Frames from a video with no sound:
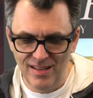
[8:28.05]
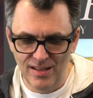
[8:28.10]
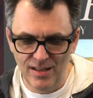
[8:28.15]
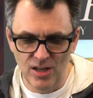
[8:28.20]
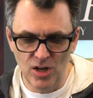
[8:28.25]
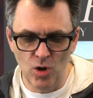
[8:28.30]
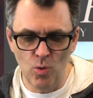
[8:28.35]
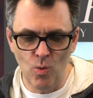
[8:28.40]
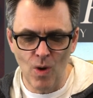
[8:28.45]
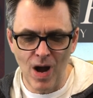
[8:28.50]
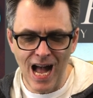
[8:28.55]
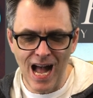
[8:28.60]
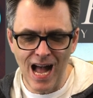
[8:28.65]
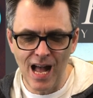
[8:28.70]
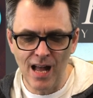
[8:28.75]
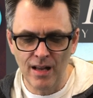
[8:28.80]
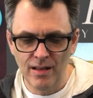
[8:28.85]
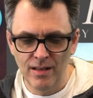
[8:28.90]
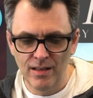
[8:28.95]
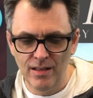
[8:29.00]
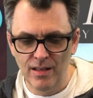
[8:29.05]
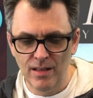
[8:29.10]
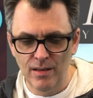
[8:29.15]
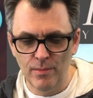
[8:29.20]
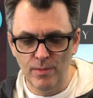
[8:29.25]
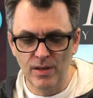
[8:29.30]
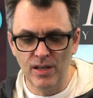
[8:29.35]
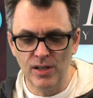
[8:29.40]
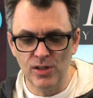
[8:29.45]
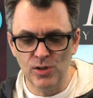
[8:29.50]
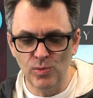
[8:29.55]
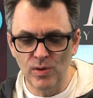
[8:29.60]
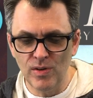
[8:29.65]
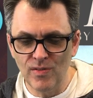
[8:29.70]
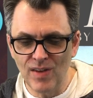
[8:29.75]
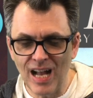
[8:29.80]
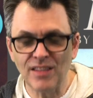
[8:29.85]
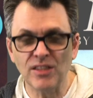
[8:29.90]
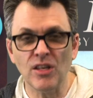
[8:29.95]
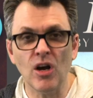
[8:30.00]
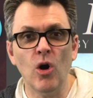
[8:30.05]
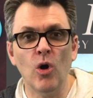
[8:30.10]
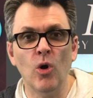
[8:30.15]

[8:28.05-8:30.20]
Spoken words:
Know why? Because we've got the